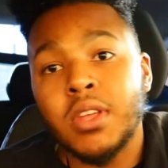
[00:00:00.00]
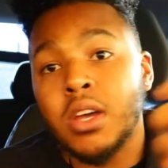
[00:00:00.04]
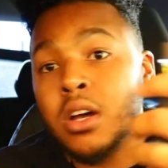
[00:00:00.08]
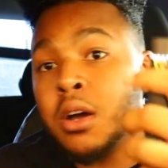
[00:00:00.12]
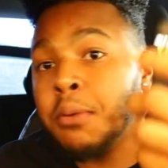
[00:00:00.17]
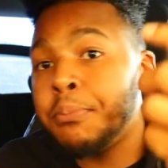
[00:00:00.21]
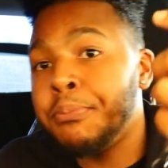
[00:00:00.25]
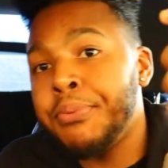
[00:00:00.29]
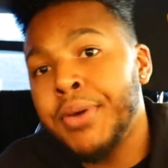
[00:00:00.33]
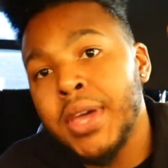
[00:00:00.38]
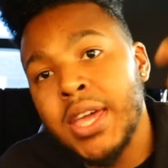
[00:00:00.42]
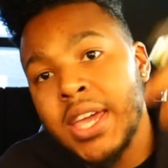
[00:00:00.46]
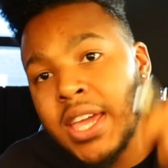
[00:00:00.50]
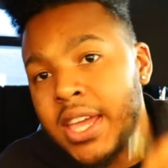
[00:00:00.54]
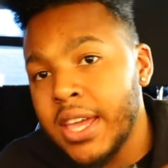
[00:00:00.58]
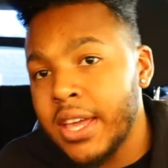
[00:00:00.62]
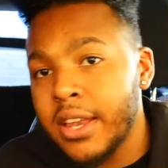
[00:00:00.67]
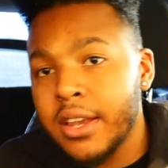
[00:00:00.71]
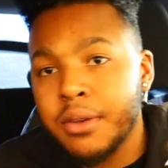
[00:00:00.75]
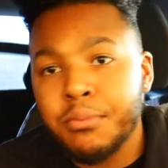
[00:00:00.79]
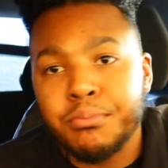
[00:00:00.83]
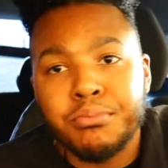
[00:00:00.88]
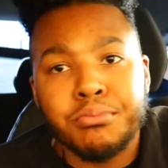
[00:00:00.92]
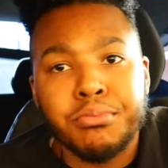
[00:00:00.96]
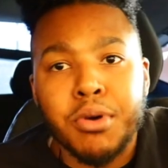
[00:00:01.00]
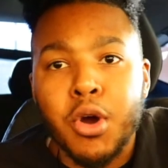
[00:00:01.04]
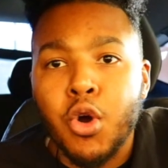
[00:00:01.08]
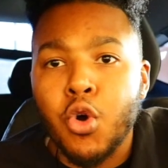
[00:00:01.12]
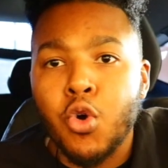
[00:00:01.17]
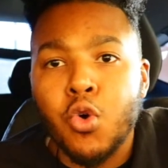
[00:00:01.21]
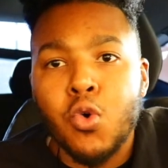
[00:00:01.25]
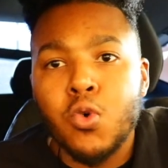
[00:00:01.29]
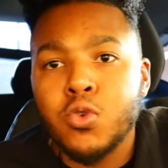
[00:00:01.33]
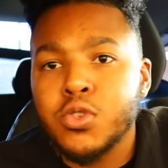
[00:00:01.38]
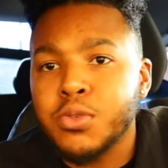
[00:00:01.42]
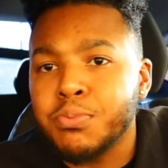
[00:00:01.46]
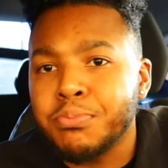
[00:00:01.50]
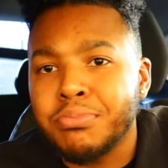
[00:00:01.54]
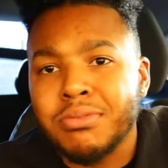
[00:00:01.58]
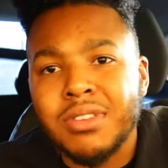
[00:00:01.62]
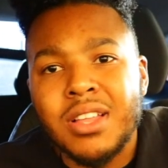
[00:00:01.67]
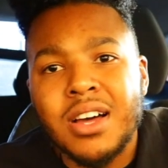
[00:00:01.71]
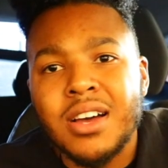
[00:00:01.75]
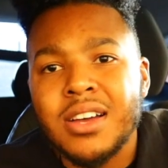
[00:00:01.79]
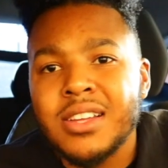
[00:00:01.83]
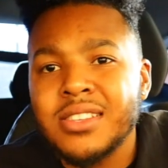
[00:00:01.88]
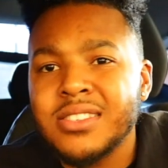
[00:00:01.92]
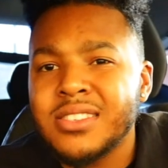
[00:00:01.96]
a pen, bowls,
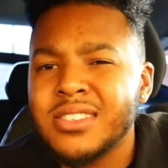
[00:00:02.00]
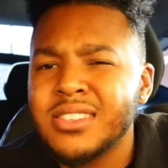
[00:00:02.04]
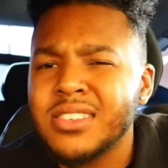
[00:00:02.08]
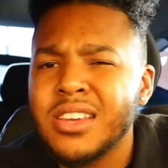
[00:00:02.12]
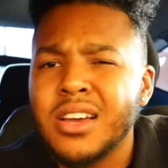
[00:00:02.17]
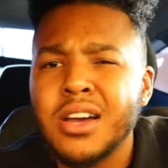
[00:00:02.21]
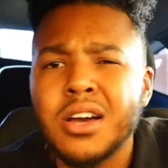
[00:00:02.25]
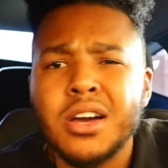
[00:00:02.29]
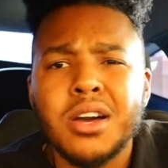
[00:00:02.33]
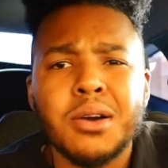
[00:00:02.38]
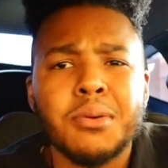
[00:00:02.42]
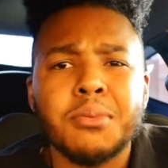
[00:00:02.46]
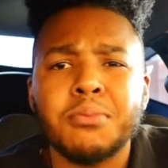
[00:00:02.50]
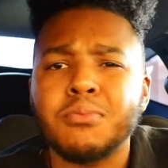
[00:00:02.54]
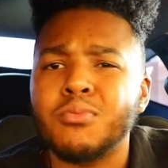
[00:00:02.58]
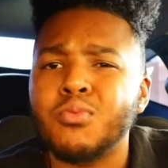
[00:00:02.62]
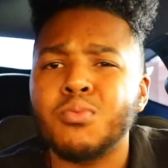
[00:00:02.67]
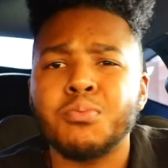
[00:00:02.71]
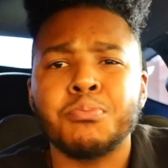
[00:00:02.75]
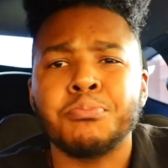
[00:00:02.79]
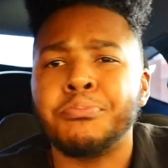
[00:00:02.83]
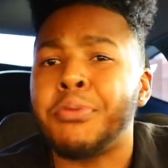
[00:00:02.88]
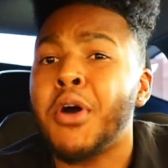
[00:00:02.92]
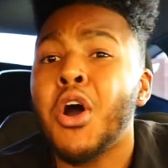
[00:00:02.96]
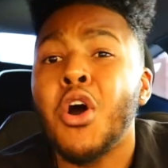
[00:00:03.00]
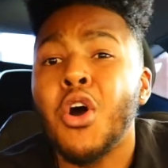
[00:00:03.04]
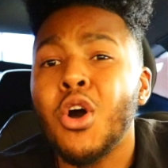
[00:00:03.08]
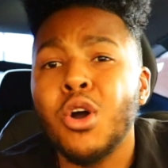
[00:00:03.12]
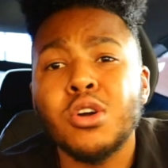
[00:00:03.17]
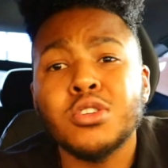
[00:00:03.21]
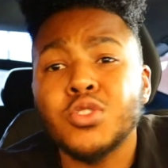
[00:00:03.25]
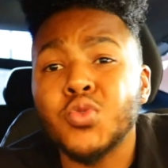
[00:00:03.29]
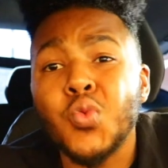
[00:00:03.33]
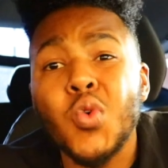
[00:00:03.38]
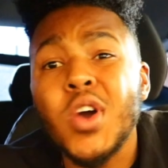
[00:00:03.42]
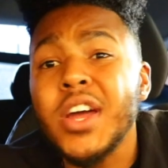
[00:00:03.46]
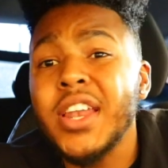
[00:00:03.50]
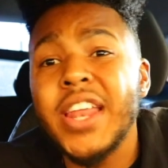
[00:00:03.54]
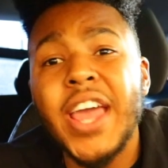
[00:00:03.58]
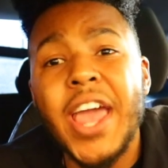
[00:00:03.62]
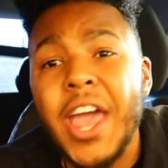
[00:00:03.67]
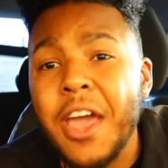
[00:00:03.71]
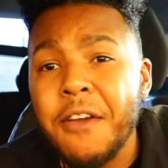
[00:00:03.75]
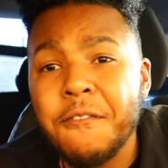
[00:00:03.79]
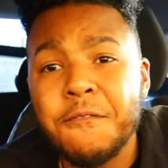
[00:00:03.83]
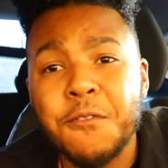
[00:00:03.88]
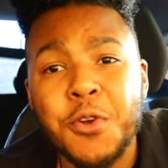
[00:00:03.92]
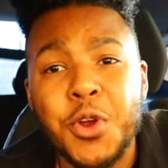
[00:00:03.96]
blunts, uh, bongs,
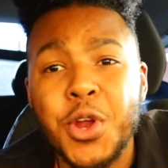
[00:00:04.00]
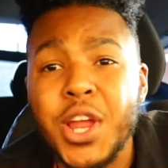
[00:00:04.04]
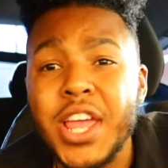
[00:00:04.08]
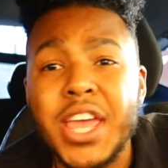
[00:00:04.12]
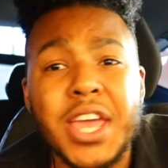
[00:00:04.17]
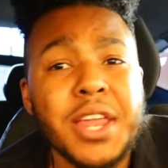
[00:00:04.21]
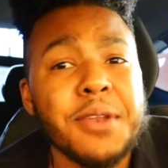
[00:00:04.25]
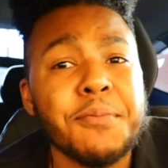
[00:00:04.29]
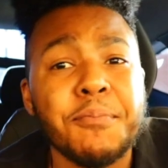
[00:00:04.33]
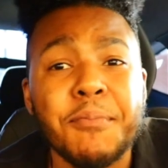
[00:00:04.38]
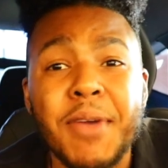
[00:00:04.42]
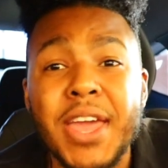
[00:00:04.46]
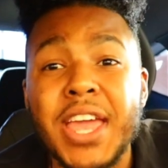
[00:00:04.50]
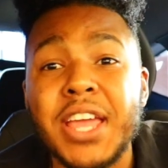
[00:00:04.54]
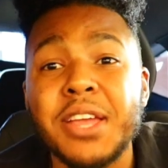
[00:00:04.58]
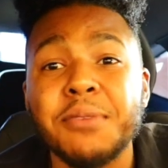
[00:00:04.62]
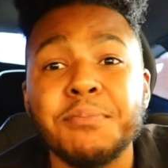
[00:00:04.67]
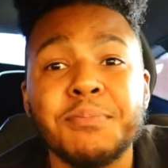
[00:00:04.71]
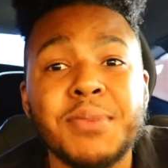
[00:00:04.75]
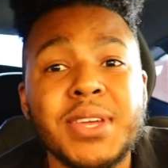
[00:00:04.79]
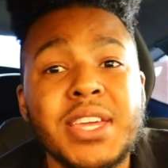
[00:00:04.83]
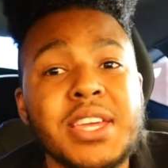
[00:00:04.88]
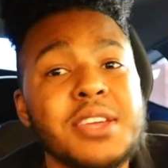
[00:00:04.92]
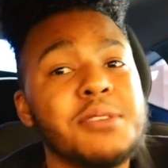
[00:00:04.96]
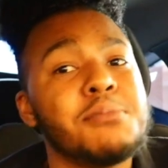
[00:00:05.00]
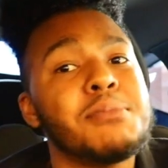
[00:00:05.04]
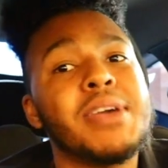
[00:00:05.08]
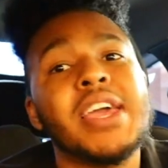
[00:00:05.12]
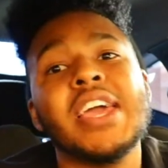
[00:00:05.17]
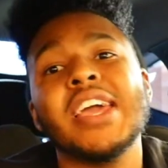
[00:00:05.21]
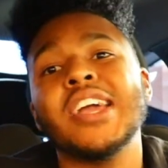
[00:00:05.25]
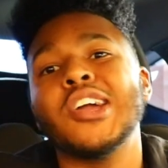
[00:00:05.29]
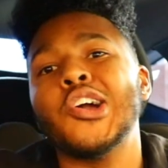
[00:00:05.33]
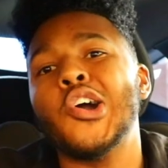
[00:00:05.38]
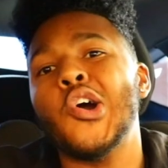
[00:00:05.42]
whatever it may be, man.